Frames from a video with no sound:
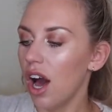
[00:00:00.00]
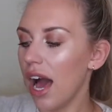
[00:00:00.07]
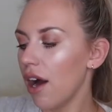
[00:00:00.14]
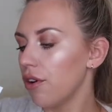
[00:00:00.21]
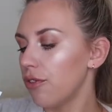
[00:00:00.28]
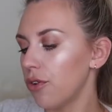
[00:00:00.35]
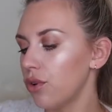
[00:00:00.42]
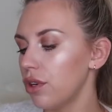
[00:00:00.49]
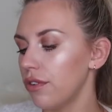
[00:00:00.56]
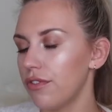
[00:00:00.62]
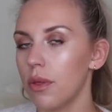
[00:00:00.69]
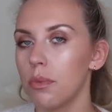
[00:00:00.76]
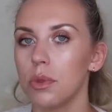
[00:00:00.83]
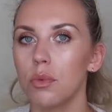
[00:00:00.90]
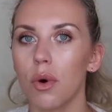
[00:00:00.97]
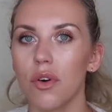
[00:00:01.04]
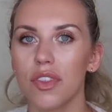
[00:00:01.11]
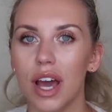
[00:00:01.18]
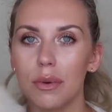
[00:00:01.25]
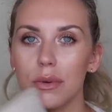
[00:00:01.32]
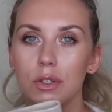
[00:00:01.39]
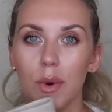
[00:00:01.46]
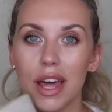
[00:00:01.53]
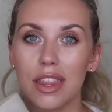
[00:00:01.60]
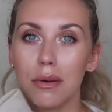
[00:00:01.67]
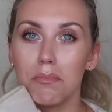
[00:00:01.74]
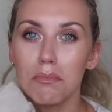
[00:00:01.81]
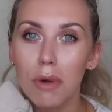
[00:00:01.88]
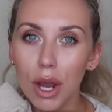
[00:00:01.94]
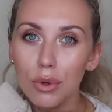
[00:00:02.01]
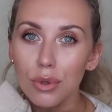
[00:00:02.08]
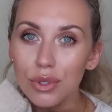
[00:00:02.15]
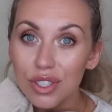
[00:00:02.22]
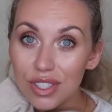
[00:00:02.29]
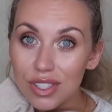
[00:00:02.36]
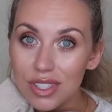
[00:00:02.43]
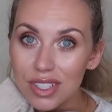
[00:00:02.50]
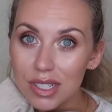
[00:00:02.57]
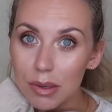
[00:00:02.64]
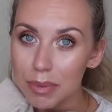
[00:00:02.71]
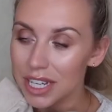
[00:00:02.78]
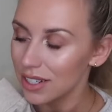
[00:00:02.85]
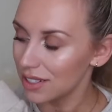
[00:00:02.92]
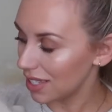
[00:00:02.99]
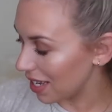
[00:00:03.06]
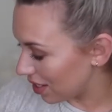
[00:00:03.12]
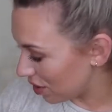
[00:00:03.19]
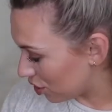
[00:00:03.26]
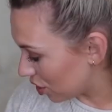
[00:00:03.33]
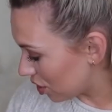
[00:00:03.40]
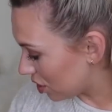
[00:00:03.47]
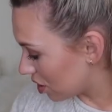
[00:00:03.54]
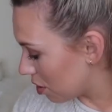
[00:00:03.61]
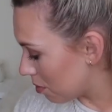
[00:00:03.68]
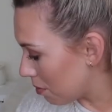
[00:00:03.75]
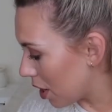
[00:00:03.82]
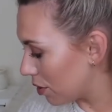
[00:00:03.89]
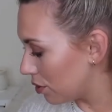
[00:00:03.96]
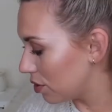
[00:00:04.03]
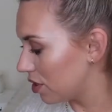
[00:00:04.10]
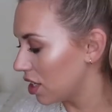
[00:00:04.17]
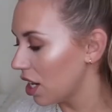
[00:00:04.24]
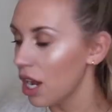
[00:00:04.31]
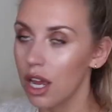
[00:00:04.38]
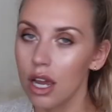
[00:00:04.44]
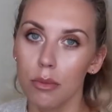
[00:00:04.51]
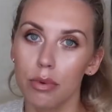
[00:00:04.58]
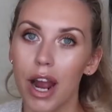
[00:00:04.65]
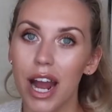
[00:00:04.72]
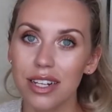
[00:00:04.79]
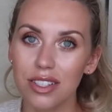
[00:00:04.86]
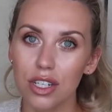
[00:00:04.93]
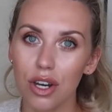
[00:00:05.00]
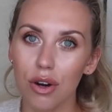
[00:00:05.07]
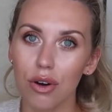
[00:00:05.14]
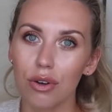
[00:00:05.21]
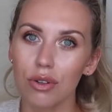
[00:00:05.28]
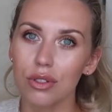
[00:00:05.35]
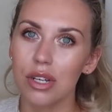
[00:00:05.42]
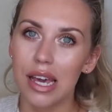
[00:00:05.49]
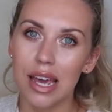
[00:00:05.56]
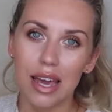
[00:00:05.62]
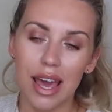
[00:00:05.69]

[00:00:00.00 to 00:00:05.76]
out of all of them, the one that I would wear the most because it is just the most practical,